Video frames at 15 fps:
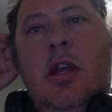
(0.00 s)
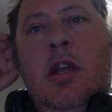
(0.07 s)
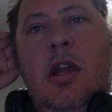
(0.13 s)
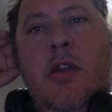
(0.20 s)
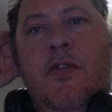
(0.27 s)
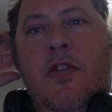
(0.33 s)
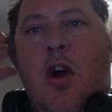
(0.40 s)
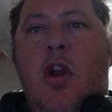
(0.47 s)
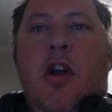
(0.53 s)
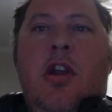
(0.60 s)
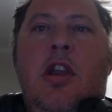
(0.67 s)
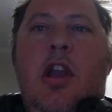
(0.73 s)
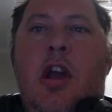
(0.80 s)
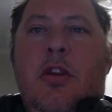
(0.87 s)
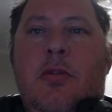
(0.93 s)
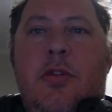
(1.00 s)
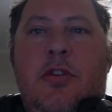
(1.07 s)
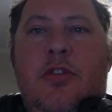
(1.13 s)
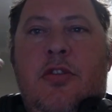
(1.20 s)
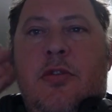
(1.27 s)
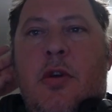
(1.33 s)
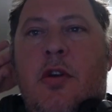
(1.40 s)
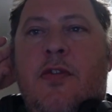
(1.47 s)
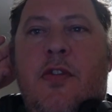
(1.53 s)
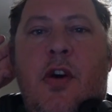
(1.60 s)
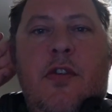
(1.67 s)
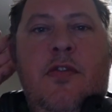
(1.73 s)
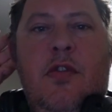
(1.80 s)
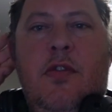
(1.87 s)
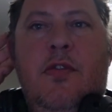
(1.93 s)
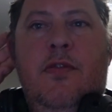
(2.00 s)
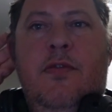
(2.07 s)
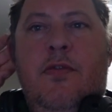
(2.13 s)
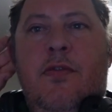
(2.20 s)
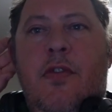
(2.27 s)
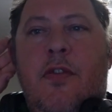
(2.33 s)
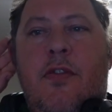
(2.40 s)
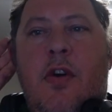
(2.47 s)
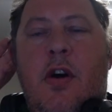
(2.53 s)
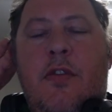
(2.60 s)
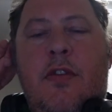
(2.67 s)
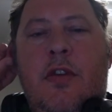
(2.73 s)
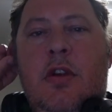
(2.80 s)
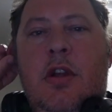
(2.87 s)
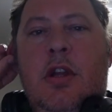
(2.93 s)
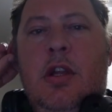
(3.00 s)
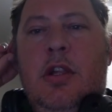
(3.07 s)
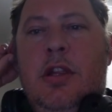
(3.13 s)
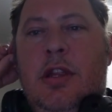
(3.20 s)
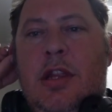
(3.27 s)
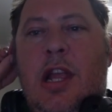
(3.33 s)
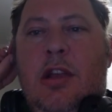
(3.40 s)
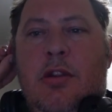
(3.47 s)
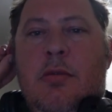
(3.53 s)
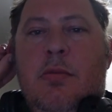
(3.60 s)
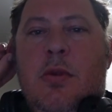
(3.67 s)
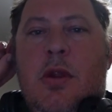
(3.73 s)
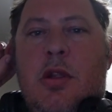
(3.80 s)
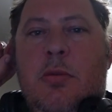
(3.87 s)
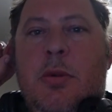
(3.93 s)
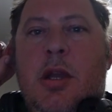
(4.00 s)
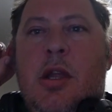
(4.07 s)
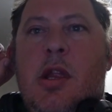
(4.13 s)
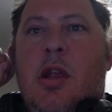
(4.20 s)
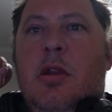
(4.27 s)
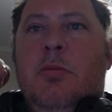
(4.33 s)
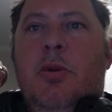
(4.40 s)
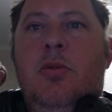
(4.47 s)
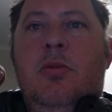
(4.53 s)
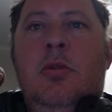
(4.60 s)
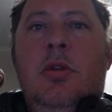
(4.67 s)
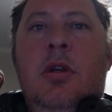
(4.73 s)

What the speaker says: If not, I can go to a 205, 4.5, and that will still be acceptable.